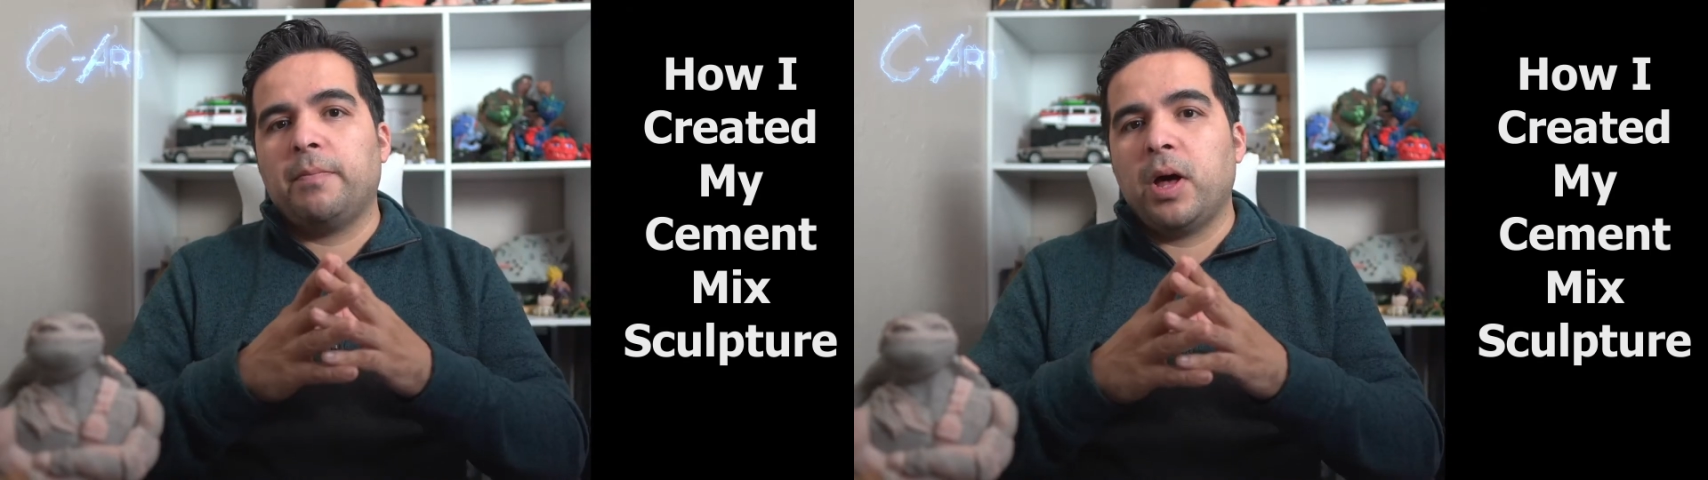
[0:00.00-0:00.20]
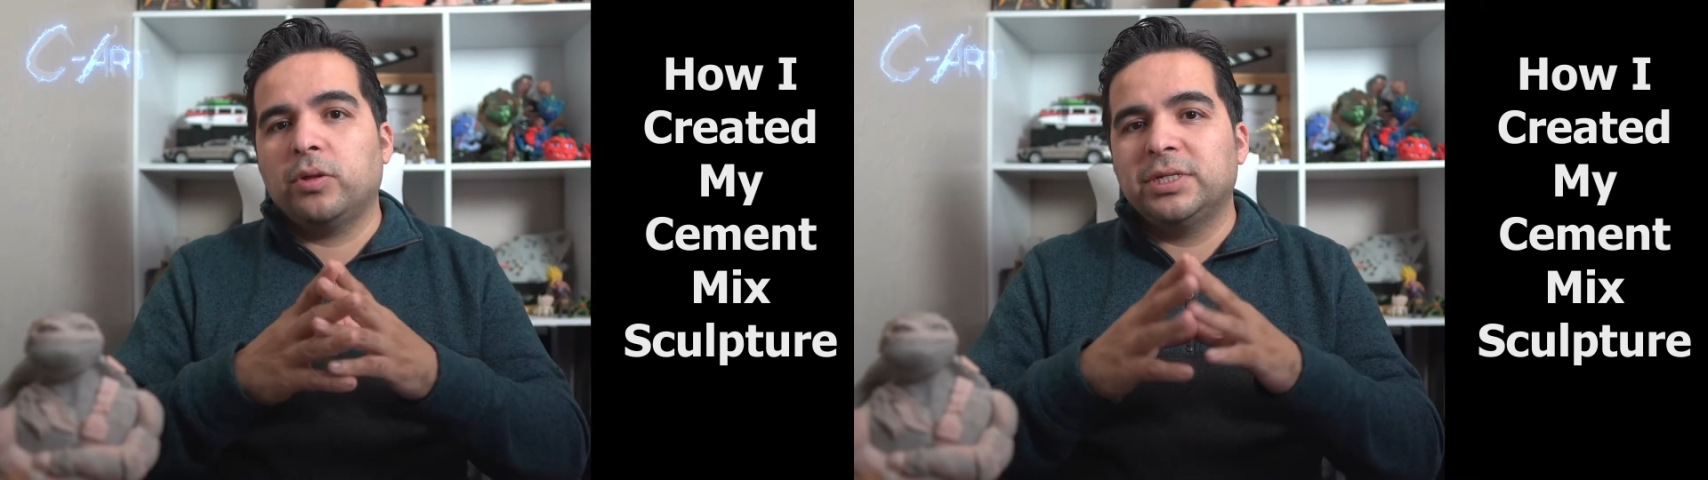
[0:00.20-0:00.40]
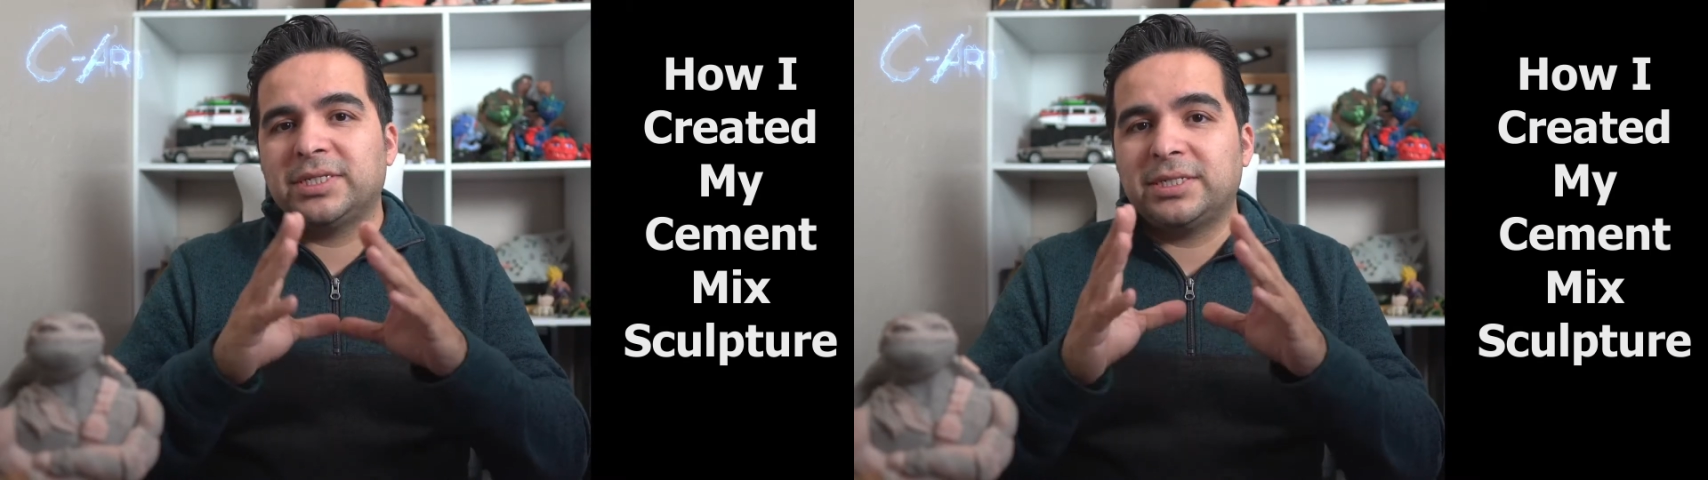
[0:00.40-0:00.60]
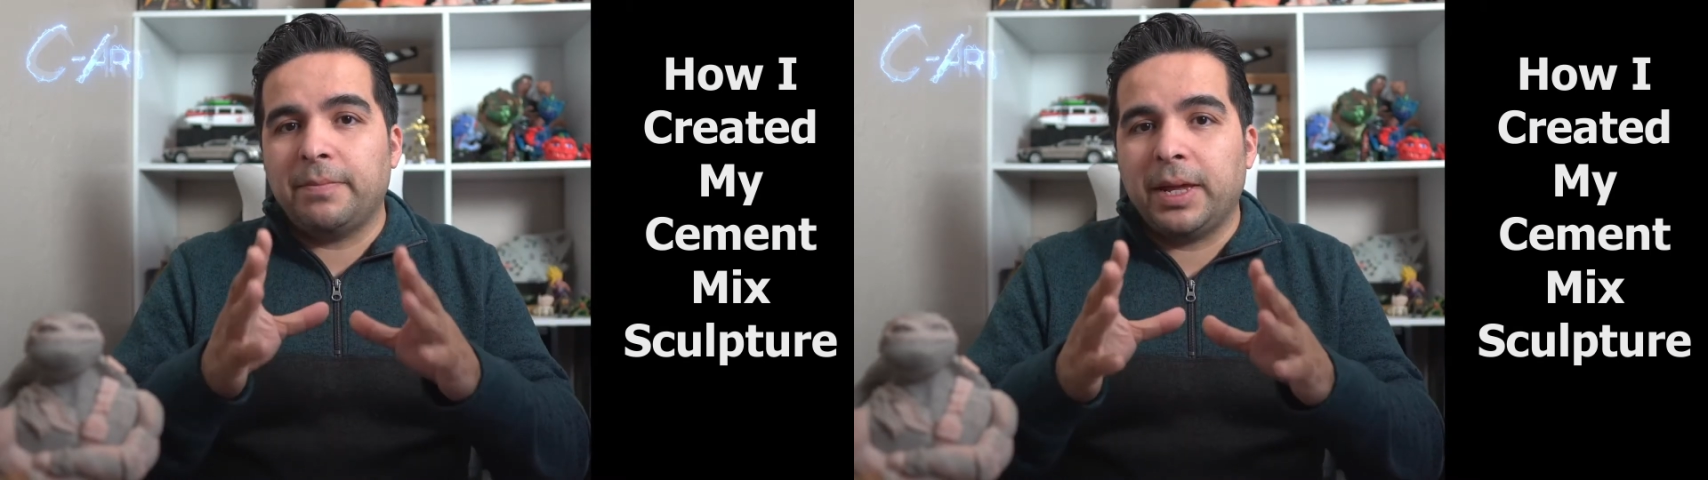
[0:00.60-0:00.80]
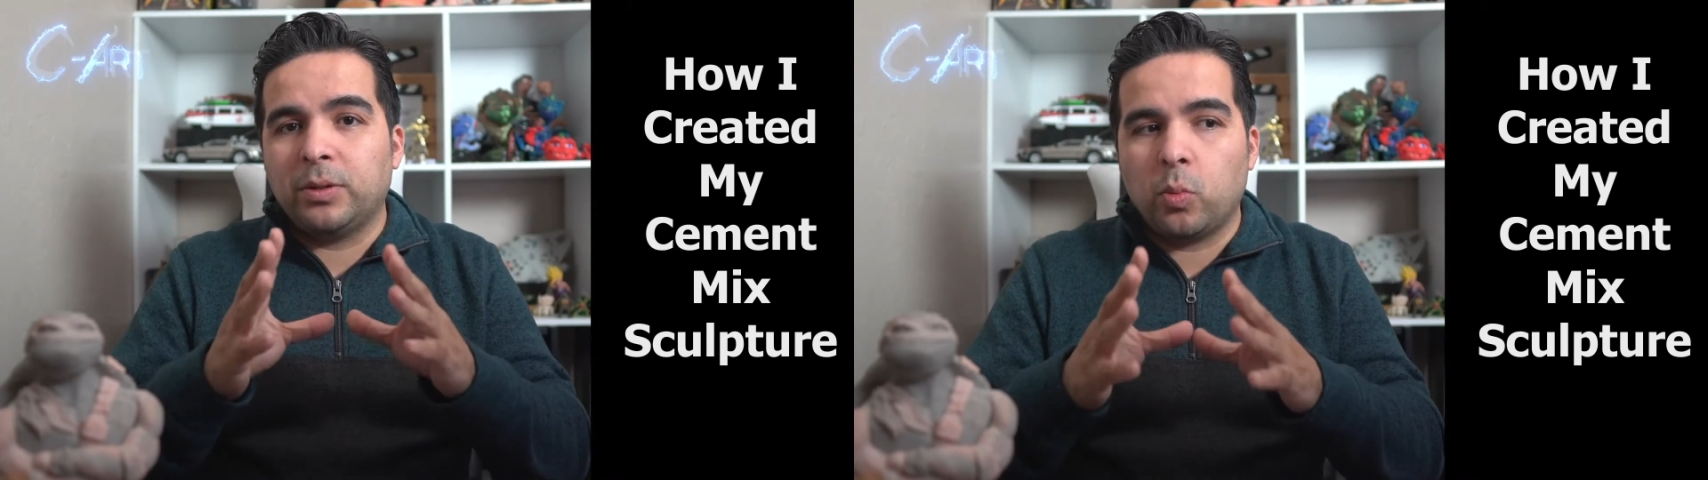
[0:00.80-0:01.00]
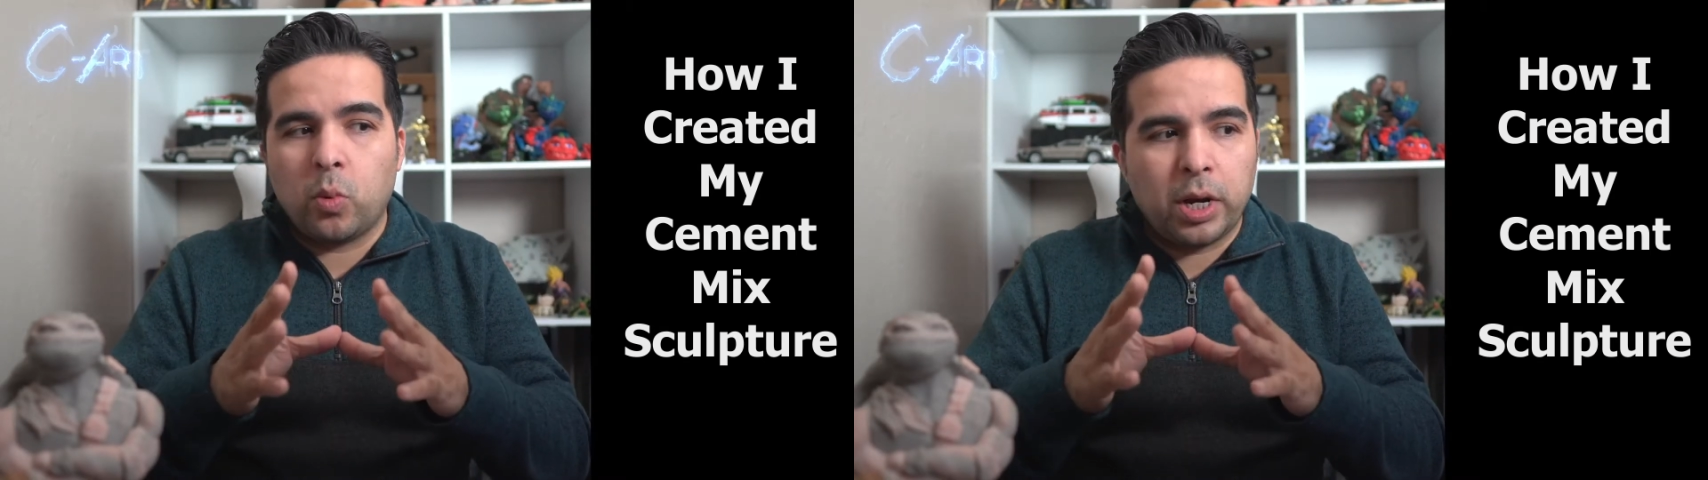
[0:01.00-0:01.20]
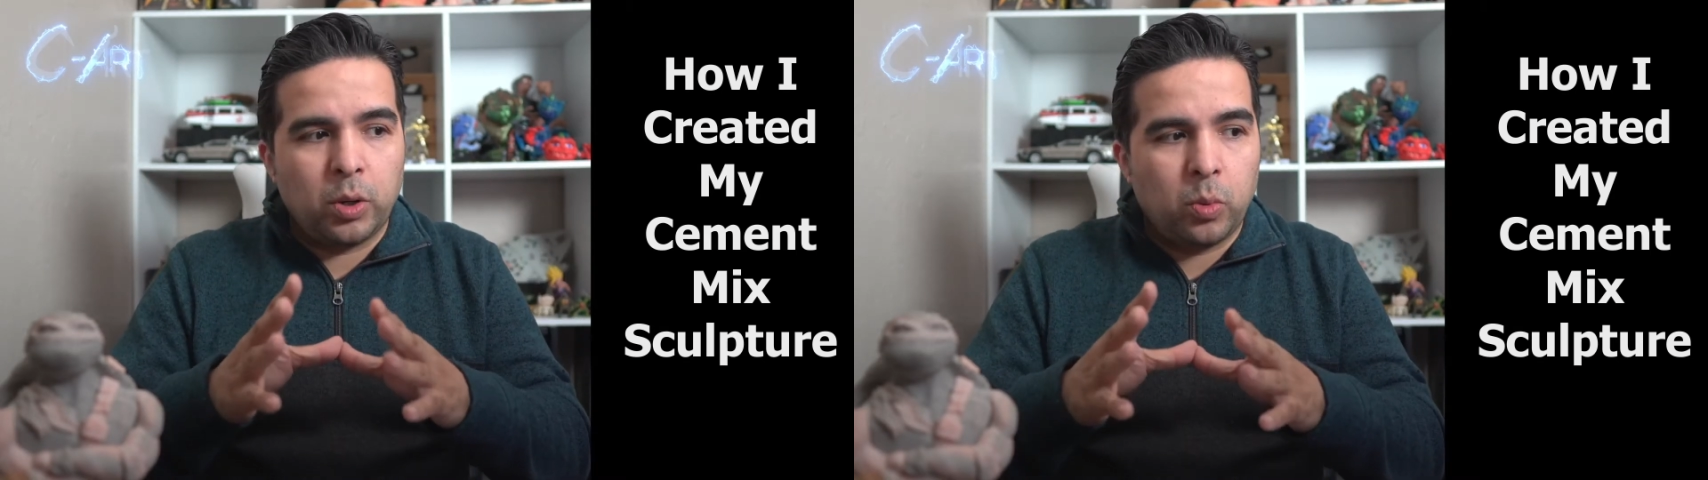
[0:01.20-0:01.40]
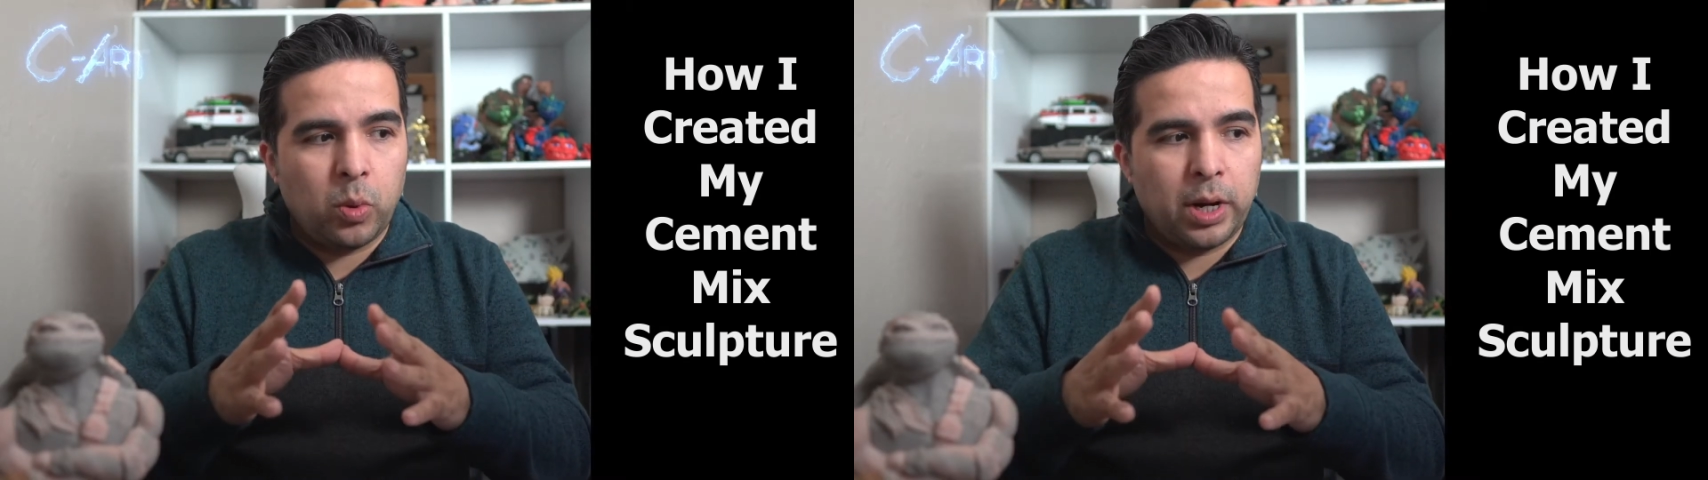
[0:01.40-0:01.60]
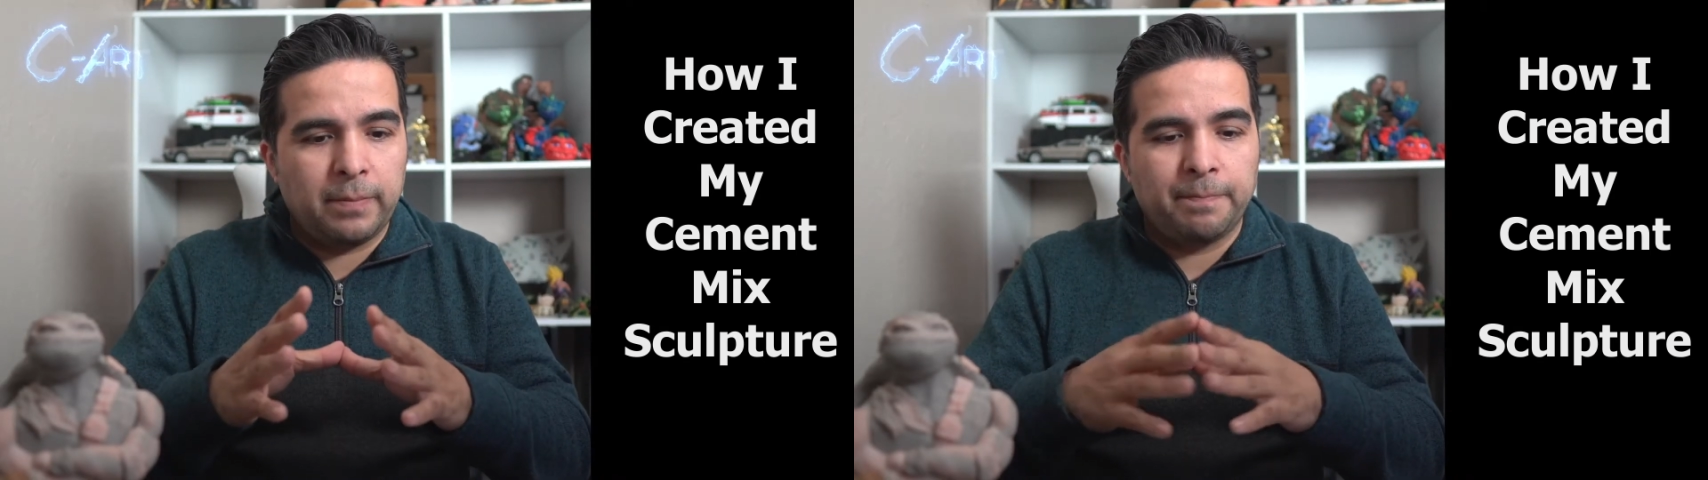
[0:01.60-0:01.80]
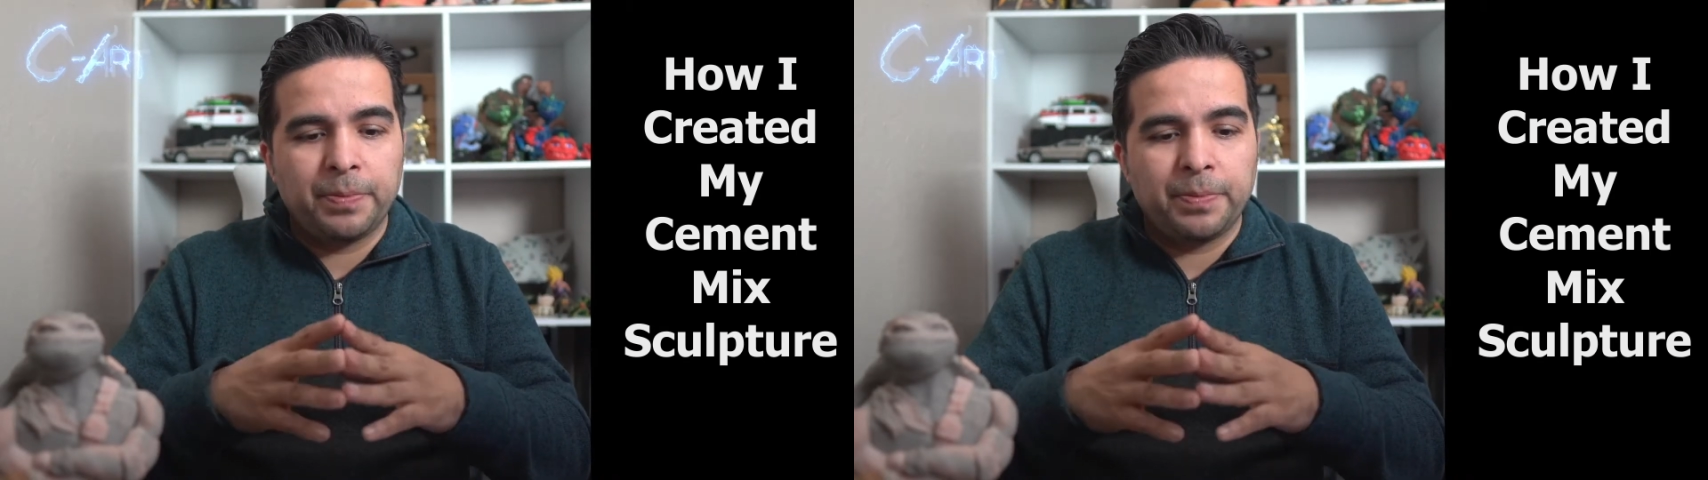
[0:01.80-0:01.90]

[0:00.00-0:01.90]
about is cement 101.